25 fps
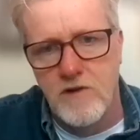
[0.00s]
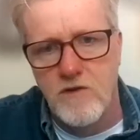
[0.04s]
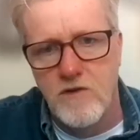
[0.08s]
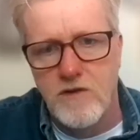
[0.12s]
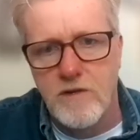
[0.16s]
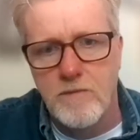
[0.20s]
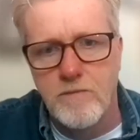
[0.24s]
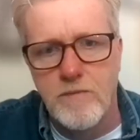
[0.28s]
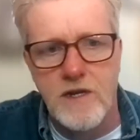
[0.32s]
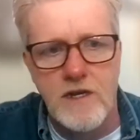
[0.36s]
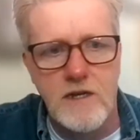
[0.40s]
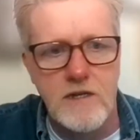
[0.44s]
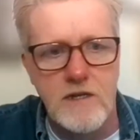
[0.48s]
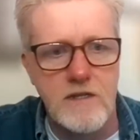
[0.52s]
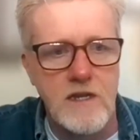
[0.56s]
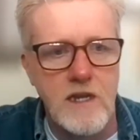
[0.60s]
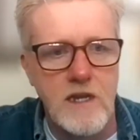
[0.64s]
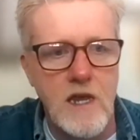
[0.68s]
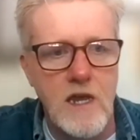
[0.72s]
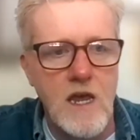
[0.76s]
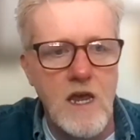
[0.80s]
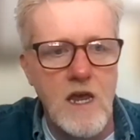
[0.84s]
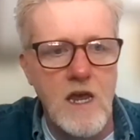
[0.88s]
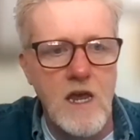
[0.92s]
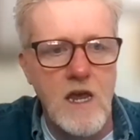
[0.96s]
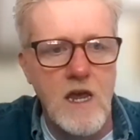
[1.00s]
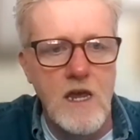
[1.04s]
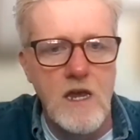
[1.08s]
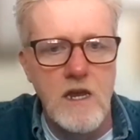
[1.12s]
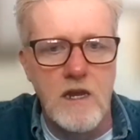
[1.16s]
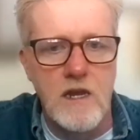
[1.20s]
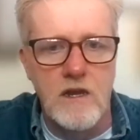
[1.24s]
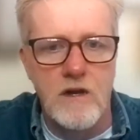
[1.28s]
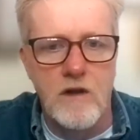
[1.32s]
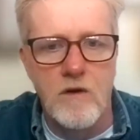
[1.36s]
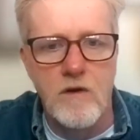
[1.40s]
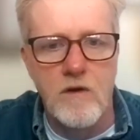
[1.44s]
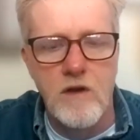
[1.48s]
views because,
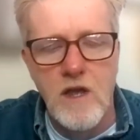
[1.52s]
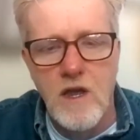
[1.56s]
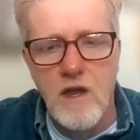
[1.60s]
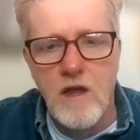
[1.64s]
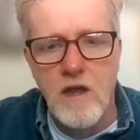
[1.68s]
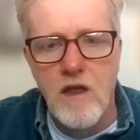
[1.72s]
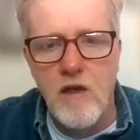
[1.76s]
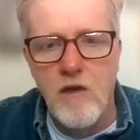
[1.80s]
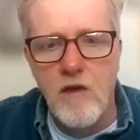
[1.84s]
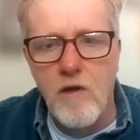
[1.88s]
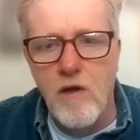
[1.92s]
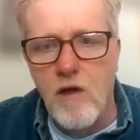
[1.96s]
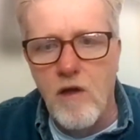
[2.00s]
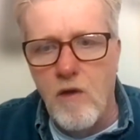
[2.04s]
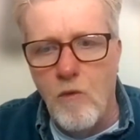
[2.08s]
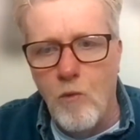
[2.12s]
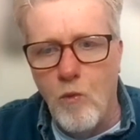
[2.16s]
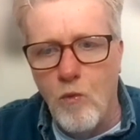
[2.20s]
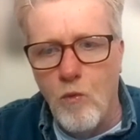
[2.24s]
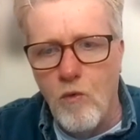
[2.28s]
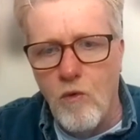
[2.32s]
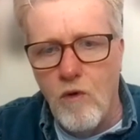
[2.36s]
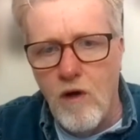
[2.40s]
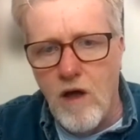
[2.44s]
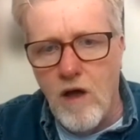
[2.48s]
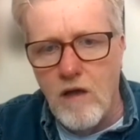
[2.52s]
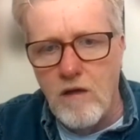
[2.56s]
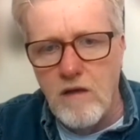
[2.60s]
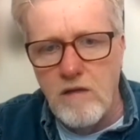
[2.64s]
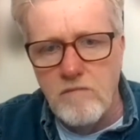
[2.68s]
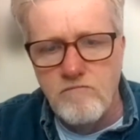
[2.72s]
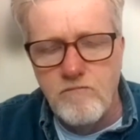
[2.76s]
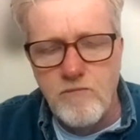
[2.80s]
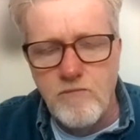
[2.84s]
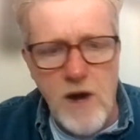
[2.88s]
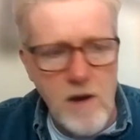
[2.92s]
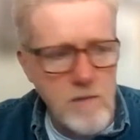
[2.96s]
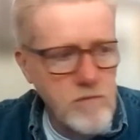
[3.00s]
you know,
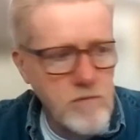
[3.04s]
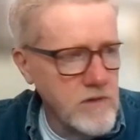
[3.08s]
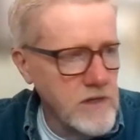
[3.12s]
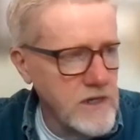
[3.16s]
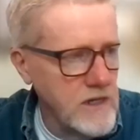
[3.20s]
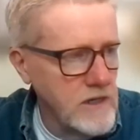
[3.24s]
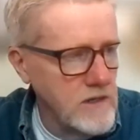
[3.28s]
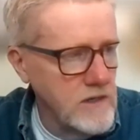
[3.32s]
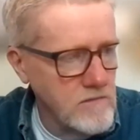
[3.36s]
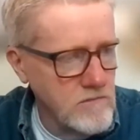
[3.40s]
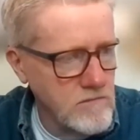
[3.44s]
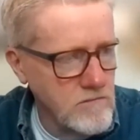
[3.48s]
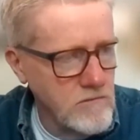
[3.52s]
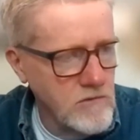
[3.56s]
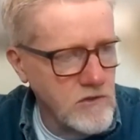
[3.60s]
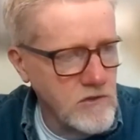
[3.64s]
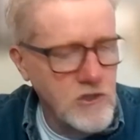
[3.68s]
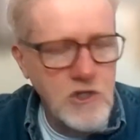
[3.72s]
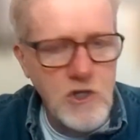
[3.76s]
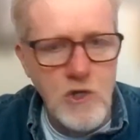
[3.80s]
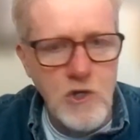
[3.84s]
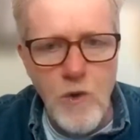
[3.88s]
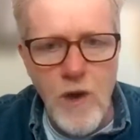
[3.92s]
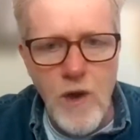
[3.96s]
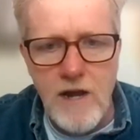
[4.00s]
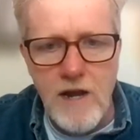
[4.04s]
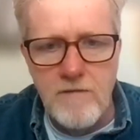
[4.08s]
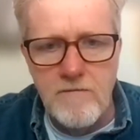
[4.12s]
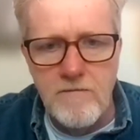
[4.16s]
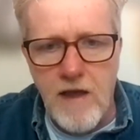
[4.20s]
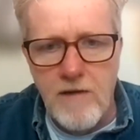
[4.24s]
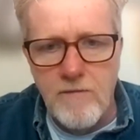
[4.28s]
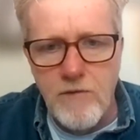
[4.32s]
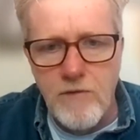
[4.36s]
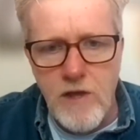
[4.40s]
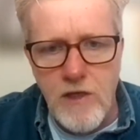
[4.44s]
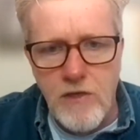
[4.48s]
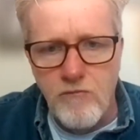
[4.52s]
probably two out of
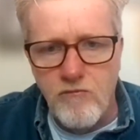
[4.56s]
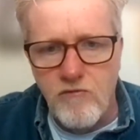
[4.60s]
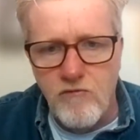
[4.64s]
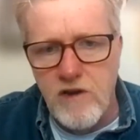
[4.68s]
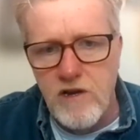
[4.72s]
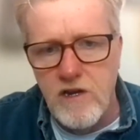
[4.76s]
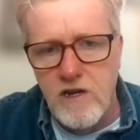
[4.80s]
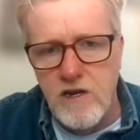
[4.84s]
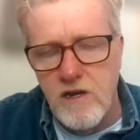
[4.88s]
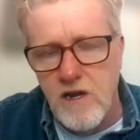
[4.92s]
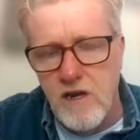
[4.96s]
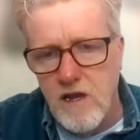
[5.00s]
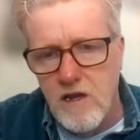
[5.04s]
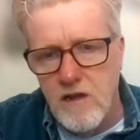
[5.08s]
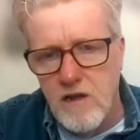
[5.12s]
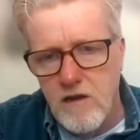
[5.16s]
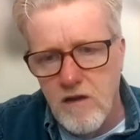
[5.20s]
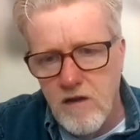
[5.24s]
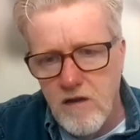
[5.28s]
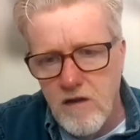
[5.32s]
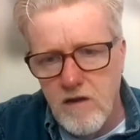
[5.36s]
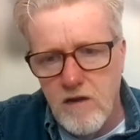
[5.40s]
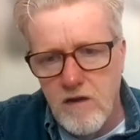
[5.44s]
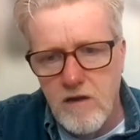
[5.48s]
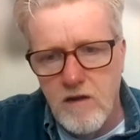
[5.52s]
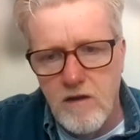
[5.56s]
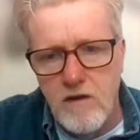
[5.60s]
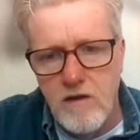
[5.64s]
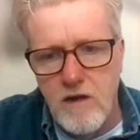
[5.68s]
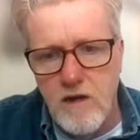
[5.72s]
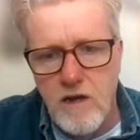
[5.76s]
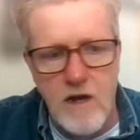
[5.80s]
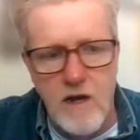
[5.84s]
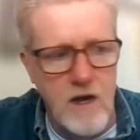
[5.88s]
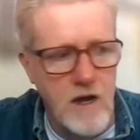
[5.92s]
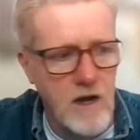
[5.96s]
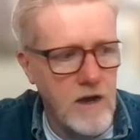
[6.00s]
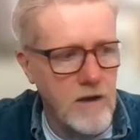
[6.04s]
every three
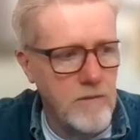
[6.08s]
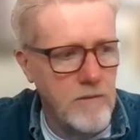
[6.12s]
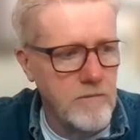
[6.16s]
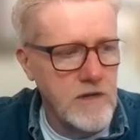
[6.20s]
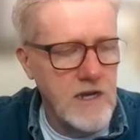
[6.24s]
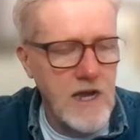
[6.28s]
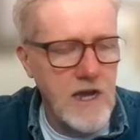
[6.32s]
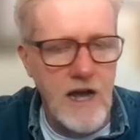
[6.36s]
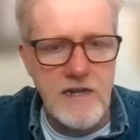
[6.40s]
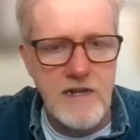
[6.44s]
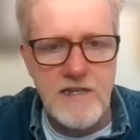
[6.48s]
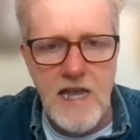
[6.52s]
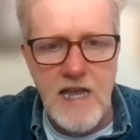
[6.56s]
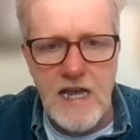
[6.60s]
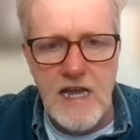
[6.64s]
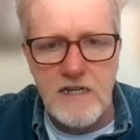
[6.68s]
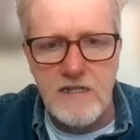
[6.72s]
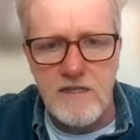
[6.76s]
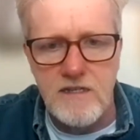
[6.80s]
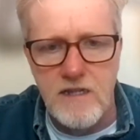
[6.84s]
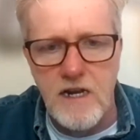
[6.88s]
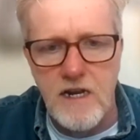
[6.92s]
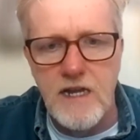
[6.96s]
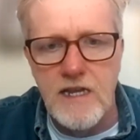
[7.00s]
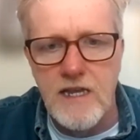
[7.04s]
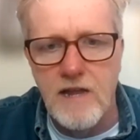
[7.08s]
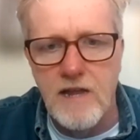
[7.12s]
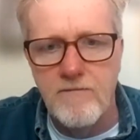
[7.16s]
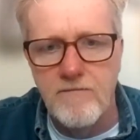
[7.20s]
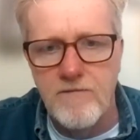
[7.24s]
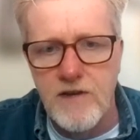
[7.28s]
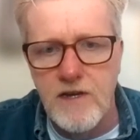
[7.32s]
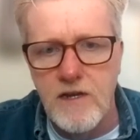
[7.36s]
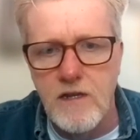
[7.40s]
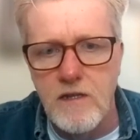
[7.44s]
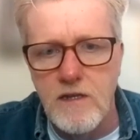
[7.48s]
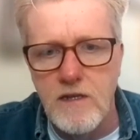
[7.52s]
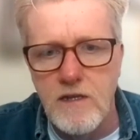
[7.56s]
um, contacts that I get
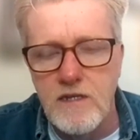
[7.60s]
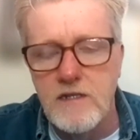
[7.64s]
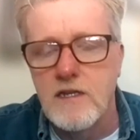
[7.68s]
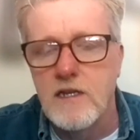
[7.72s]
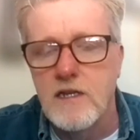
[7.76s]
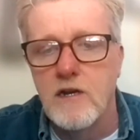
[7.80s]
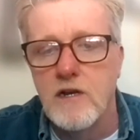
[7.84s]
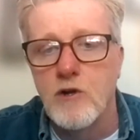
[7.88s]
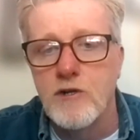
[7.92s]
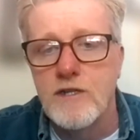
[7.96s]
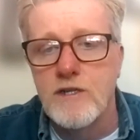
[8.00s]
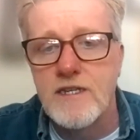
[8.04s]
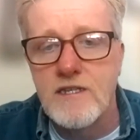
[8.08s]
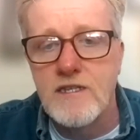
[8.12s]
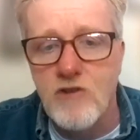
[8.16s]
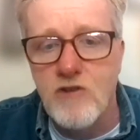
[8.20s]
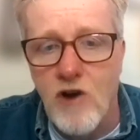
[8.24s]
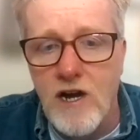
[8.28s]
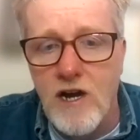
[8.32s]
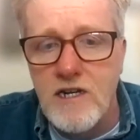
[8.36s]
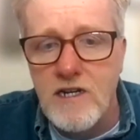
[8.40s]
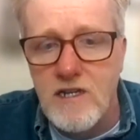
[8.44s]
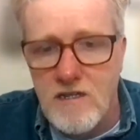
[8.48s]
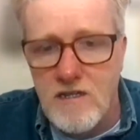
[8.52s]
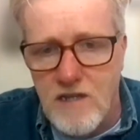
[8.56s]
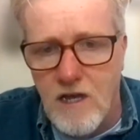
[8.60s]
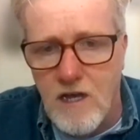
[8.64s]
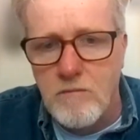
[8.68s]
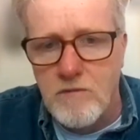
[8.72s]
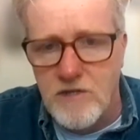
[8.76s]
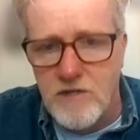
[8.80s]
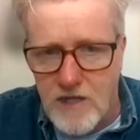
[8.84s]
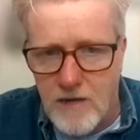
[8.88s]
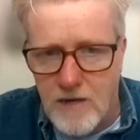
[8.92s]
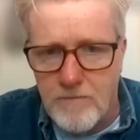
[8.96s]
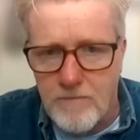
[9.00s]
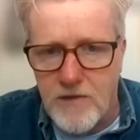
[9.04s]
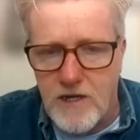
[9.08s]
via LinkedIn are trying to sell me
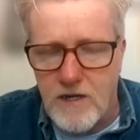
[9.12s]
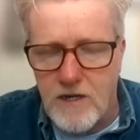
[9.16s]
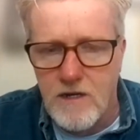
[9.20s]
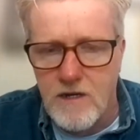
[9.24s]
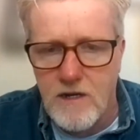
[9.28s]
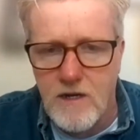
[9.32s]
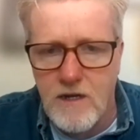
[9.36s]
something.